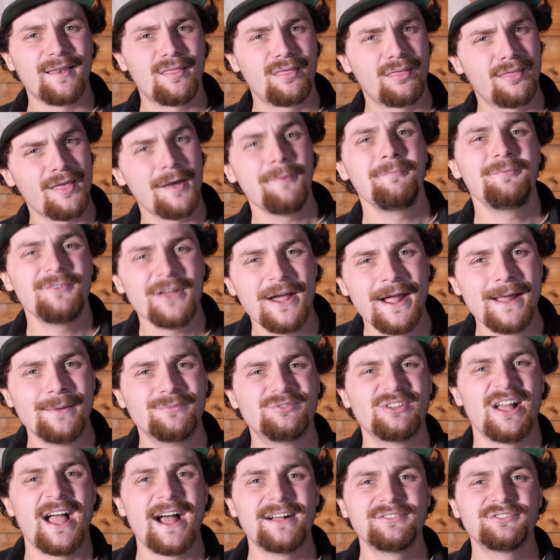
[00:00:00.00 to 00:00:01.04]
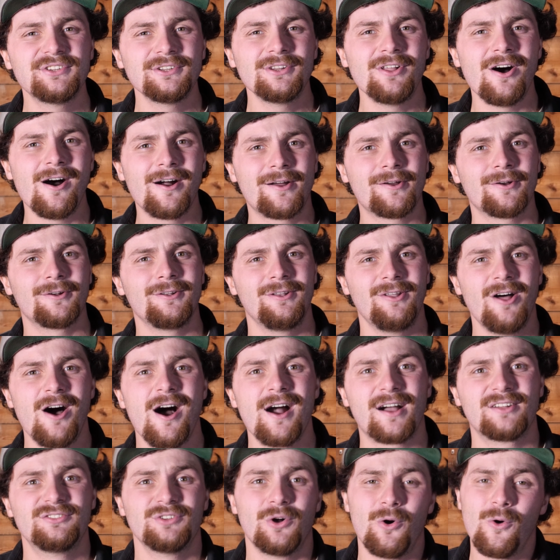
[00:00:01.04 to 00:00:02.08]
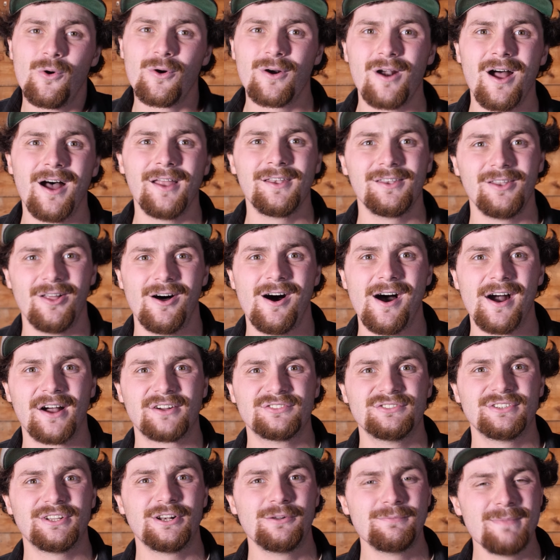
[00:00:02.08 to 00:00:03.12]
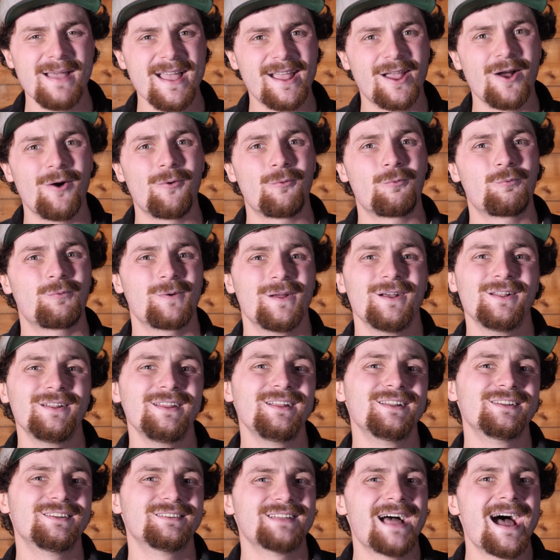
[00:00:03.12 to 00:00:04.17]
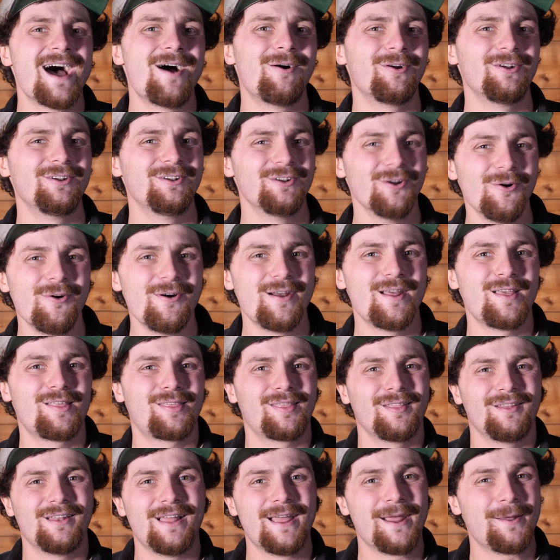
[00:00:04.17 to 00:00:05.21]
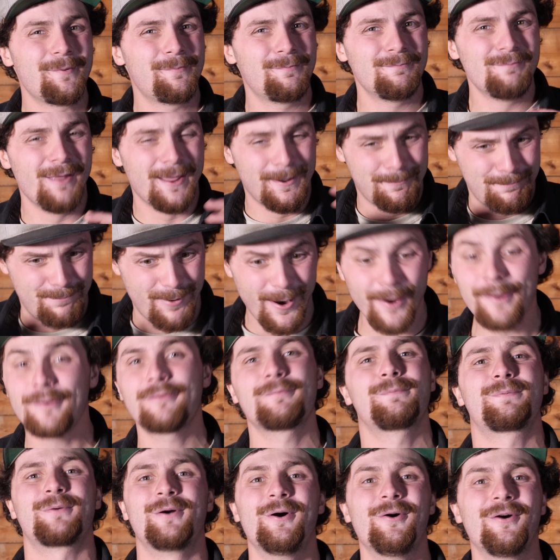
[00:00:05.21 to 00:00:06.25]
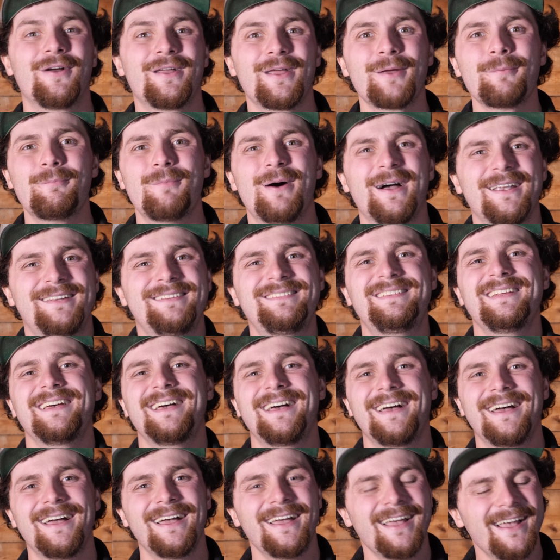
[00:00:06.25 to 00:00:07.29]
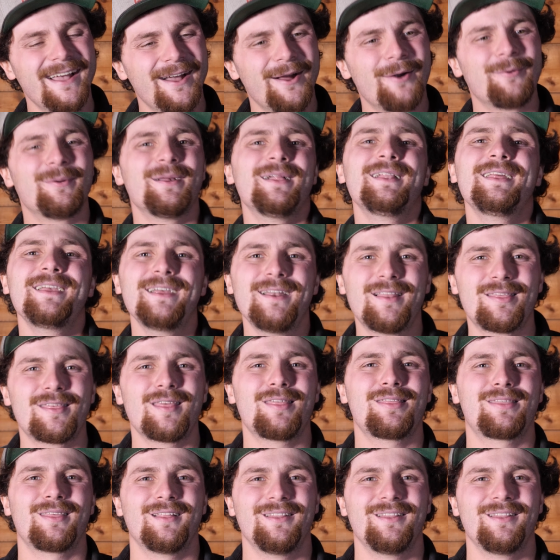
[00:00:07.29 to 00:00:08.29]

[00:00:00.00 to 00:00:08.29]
sometimes as the locker locks or unlocks, it'll make a really loud noise like parts broke. But really it's just the